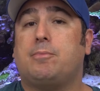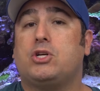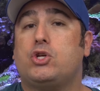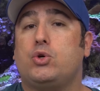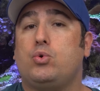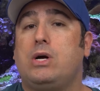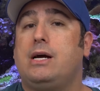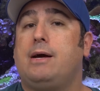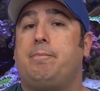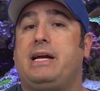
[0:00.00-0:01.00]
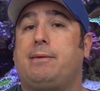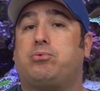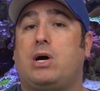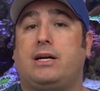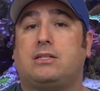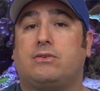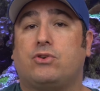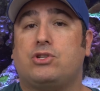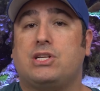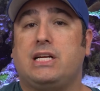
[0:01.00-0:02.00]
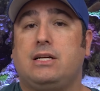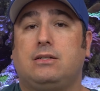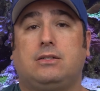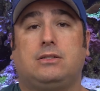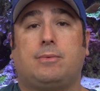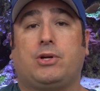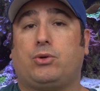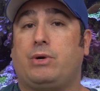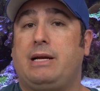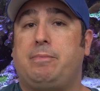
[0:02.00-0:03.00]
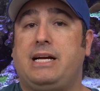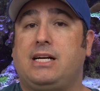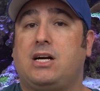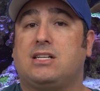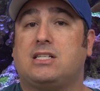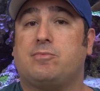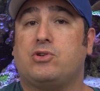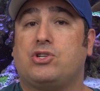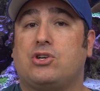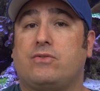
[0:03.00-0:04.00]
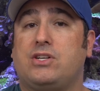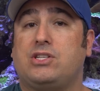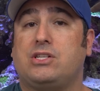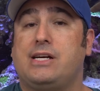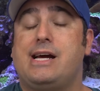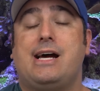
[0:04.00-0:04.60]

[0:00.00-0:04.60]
number 2 being product diversity, number 3 being customer service,